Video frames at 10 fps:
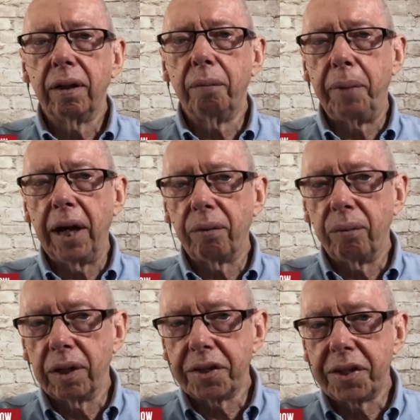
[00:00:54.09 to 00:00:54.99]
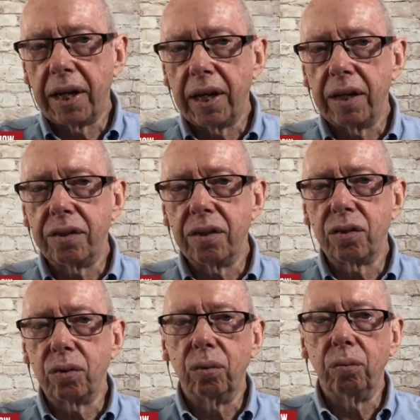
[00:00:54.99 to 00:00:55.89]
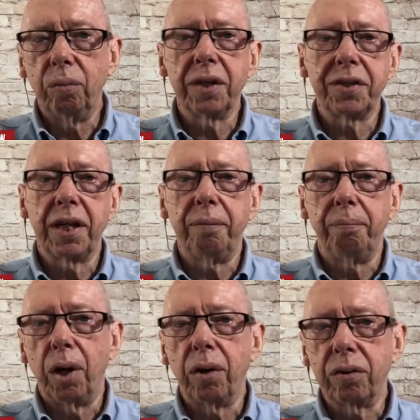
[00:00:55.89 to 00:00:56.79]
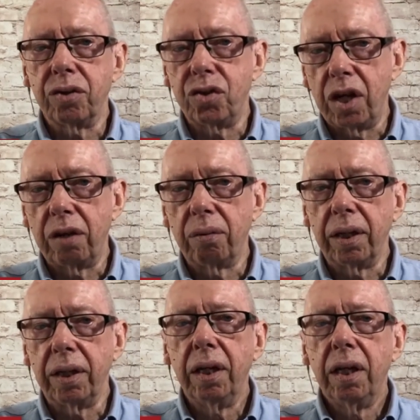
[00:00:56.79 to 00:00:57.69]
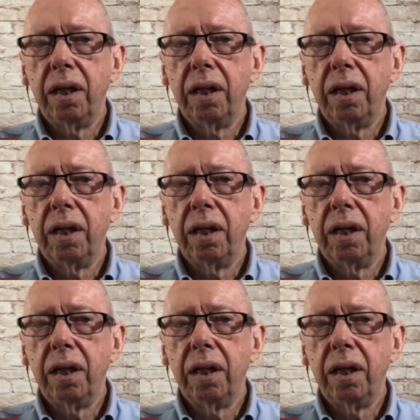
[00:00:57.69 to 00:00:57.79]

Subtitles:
about real estate agents or real estate brokers generally,